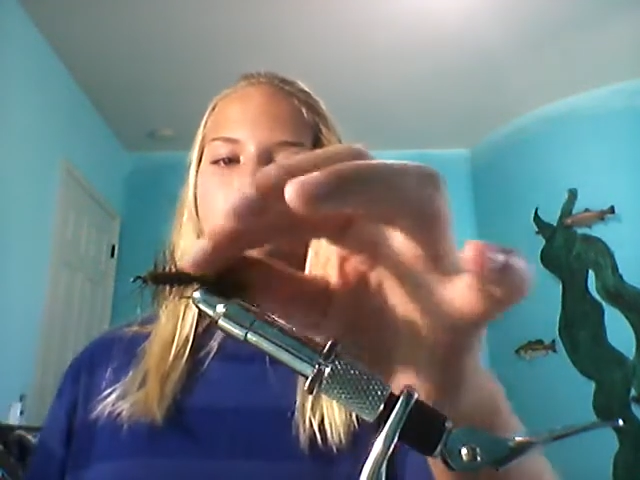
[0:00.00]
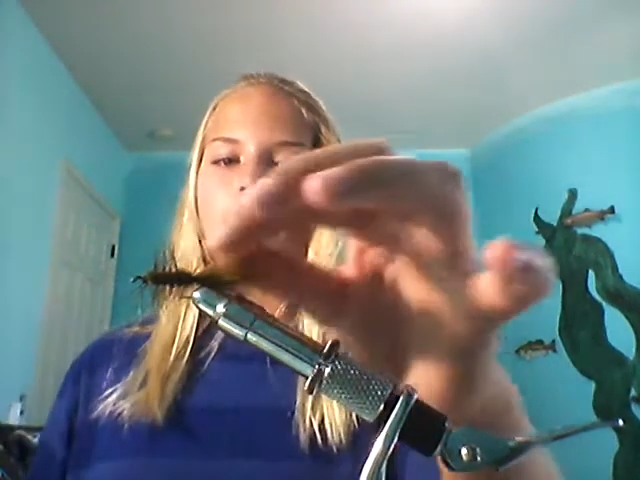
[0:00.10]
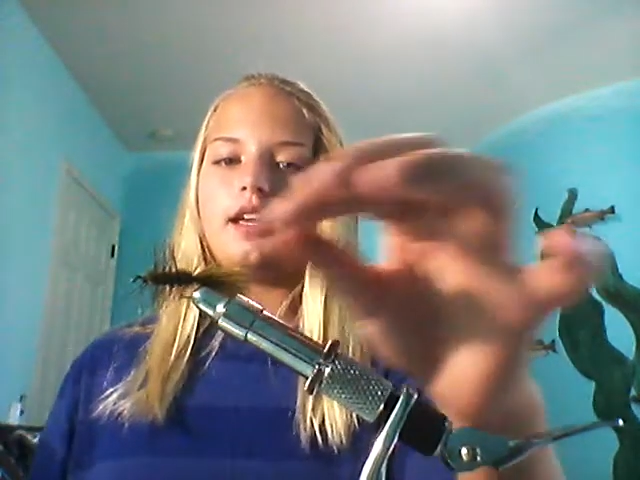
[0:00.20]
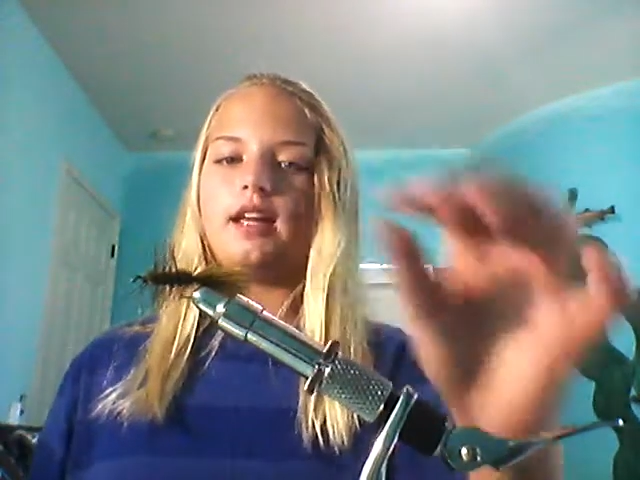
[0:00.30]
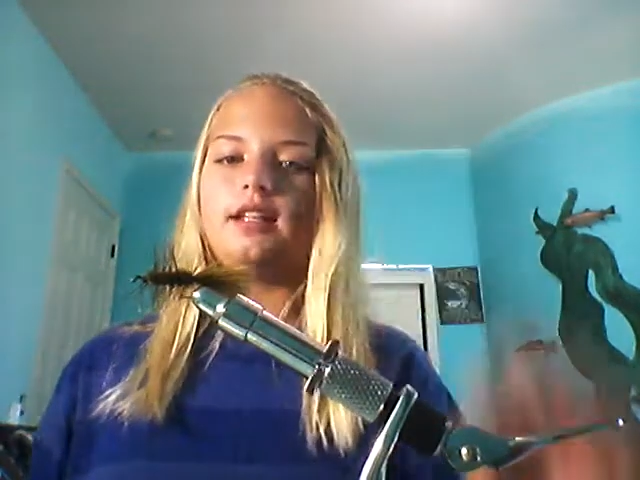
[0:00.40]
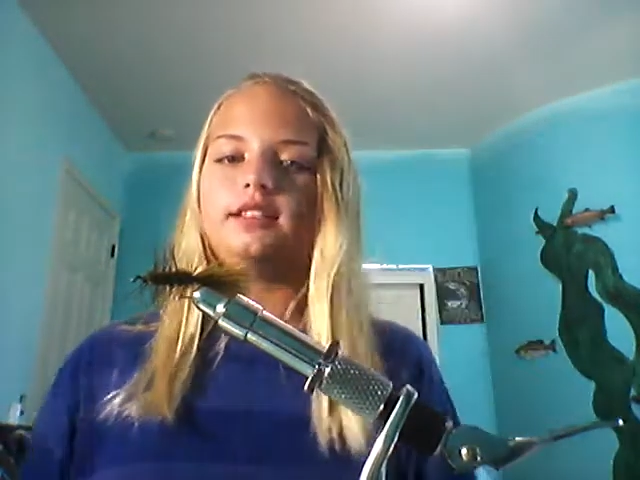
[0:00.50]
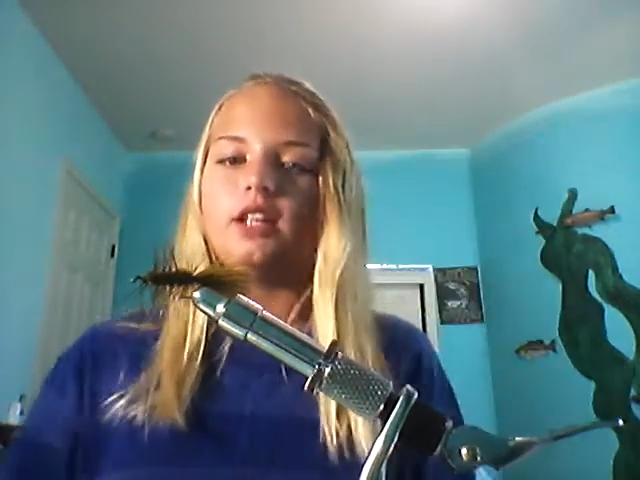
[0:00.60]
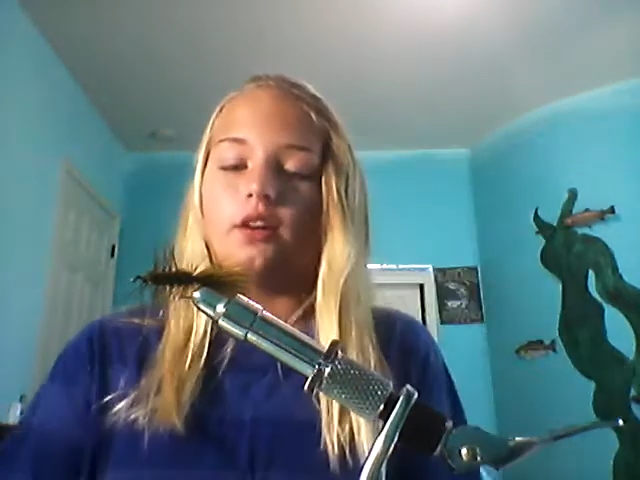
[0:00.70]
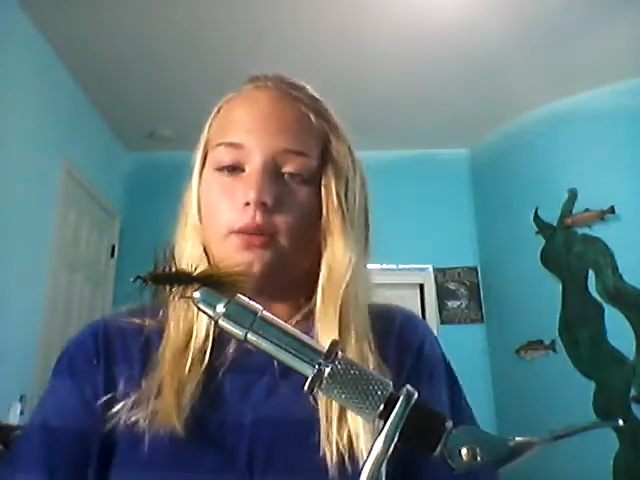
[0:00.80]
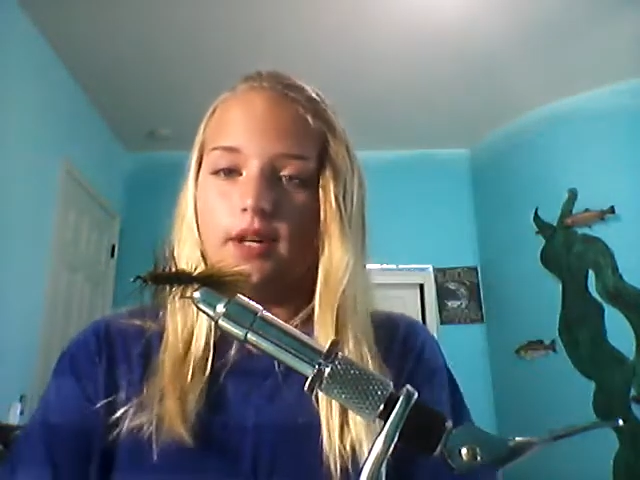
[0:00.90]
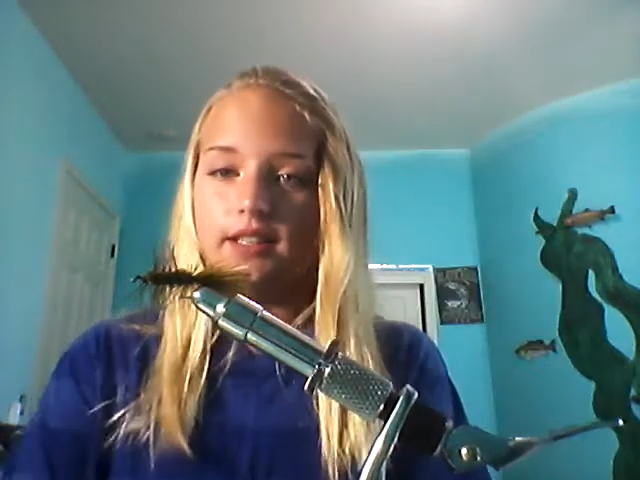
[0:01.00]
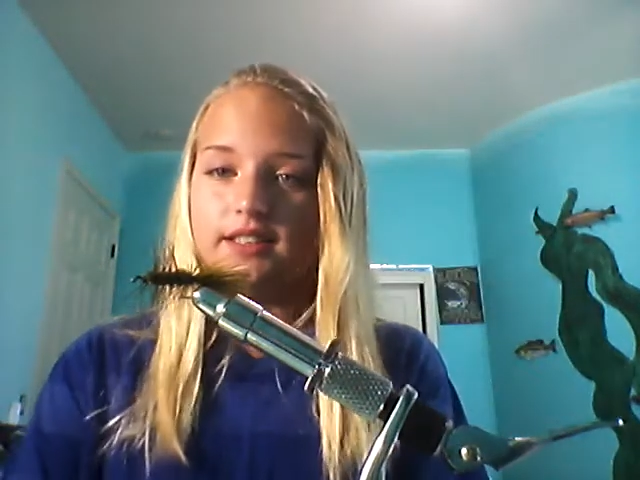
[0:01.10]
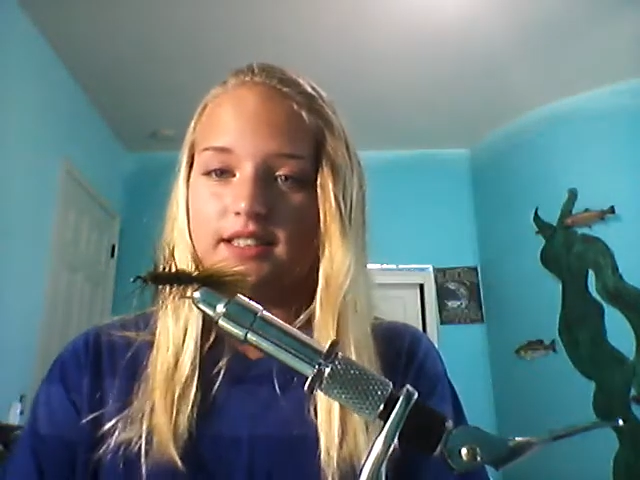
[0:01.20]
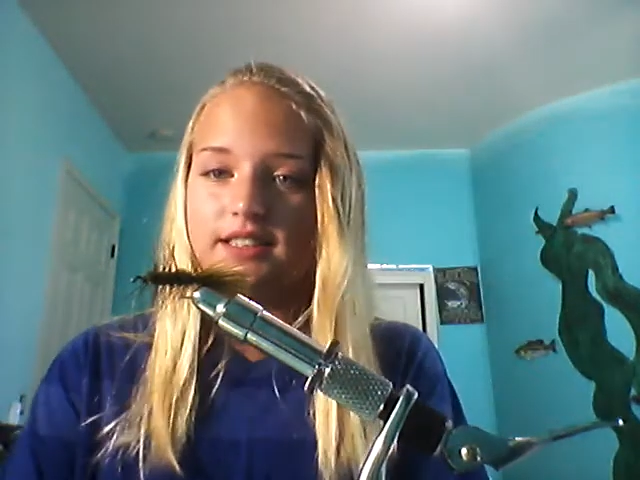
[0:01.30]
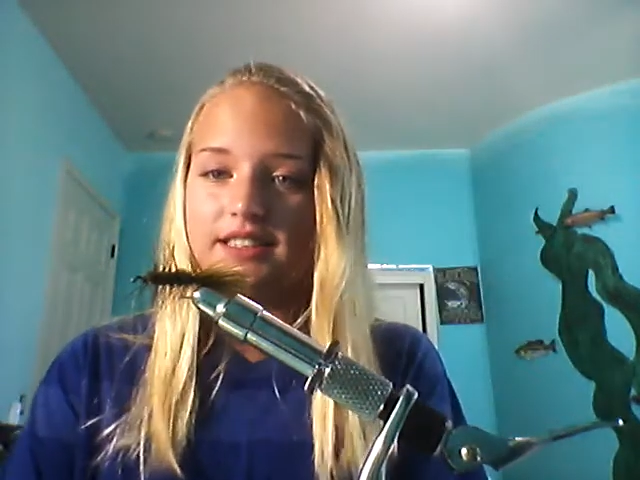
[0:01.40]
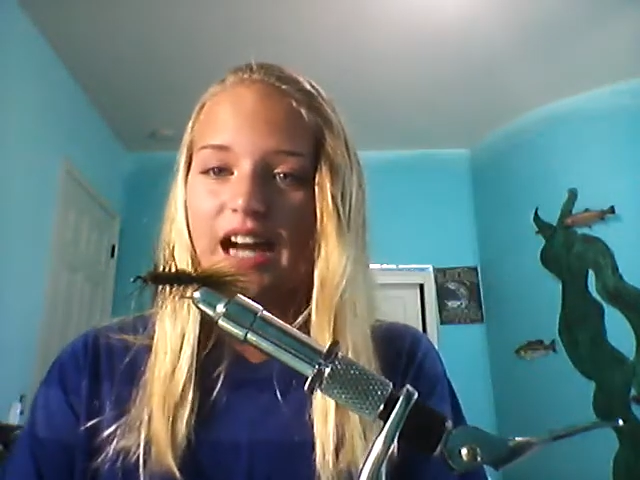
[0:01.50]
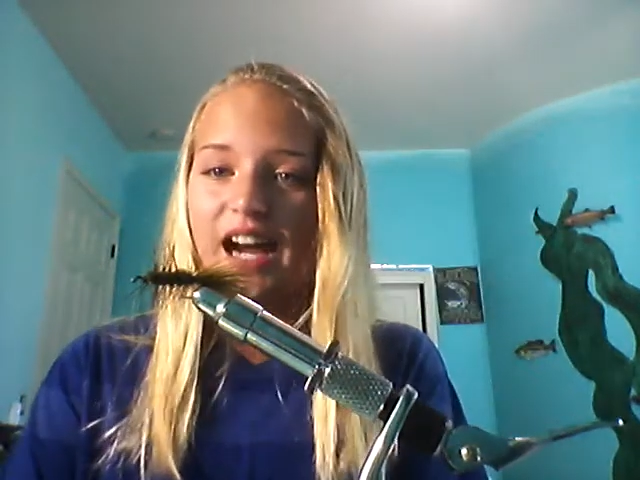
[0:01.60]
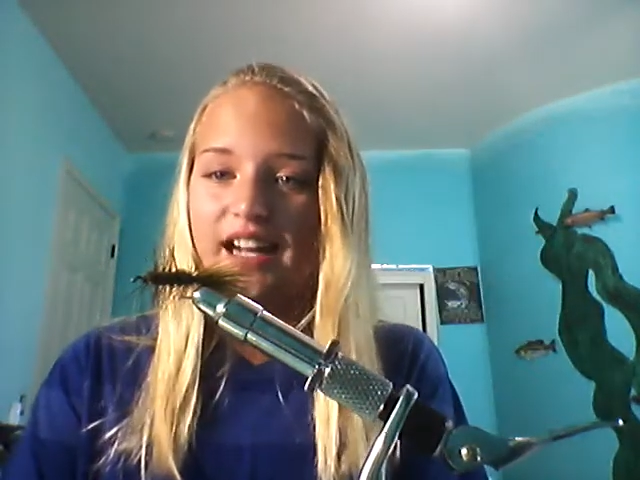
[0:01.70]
And so once it's tied